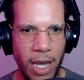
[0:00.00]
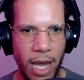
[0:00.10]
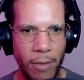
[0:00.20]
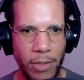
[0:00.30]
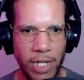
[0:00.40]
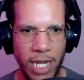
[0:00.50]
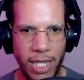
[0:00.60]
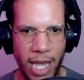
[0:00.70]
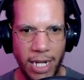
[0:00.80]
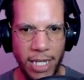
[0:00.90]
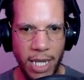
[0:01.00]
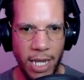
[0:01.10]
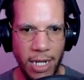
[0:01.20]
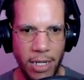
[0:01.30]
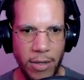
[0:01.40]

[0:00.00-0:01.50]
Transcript: I will take that to the head.